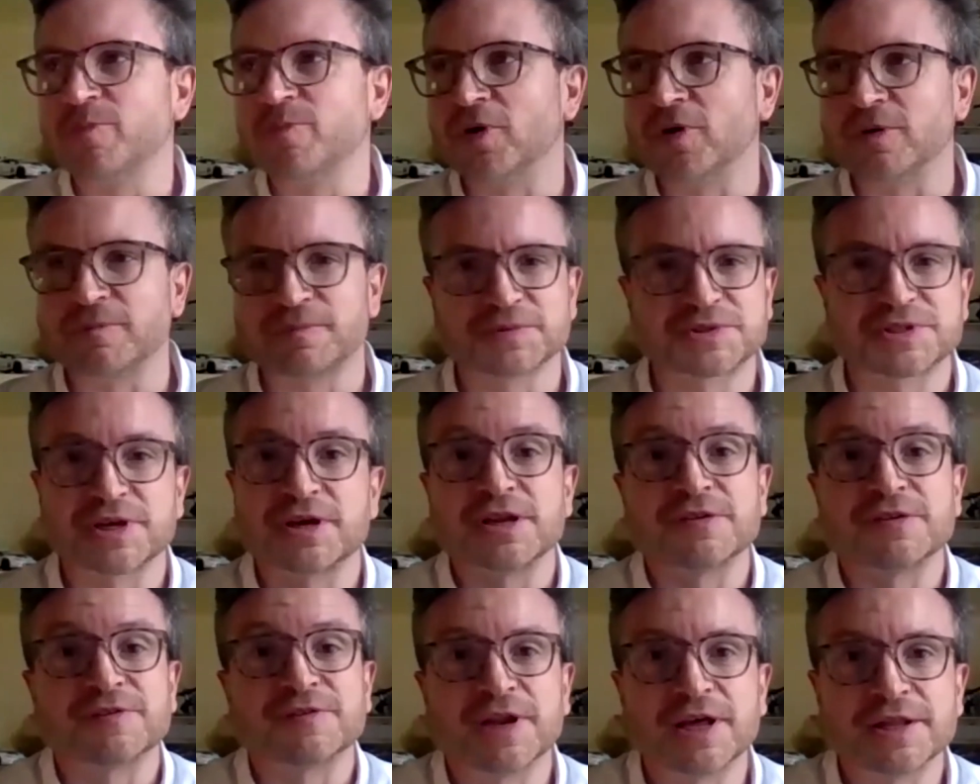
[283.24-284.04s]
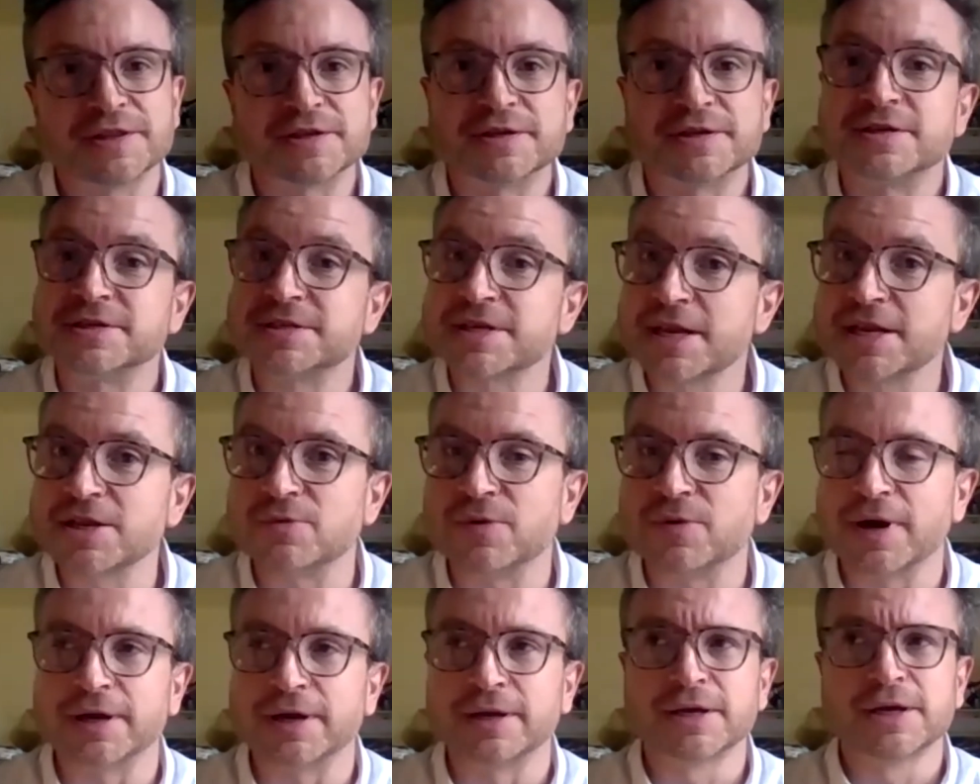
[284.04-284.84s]
or certainly for Londoners
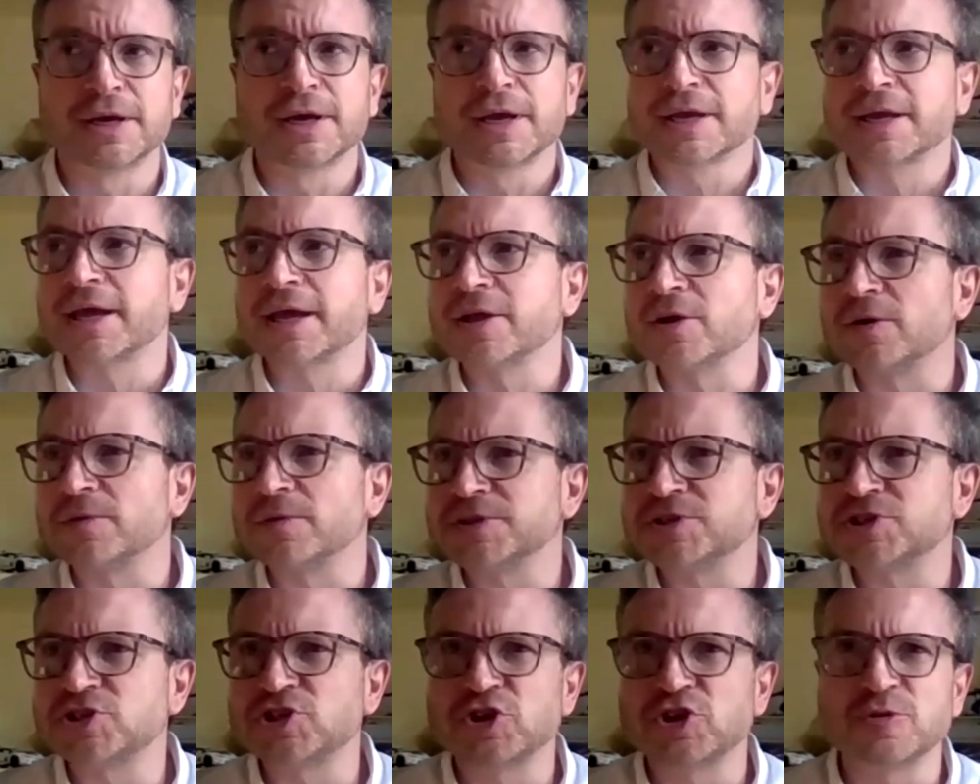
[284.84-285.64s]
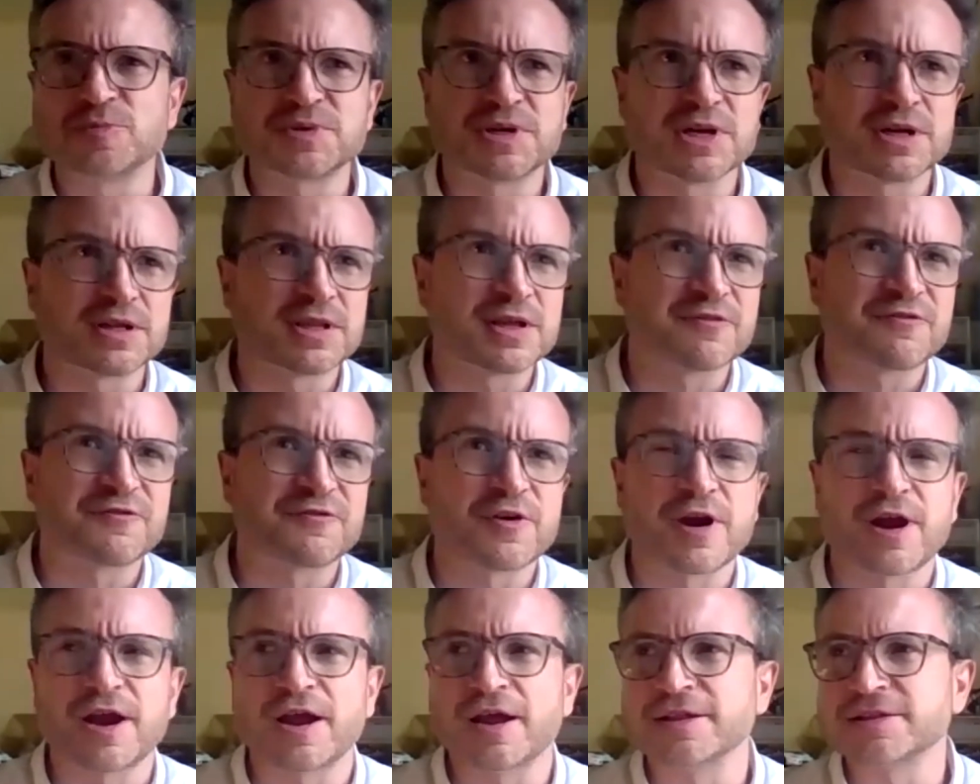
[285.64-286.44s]
anyway, getting on the tube, seeing their
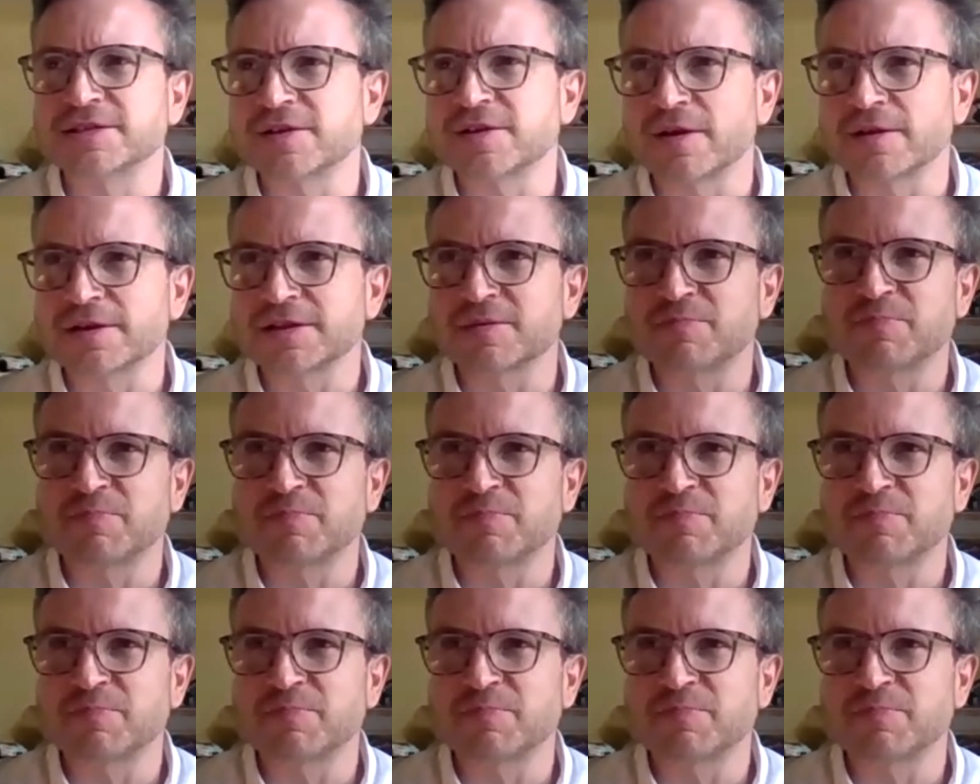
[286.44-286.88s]
friends, going to the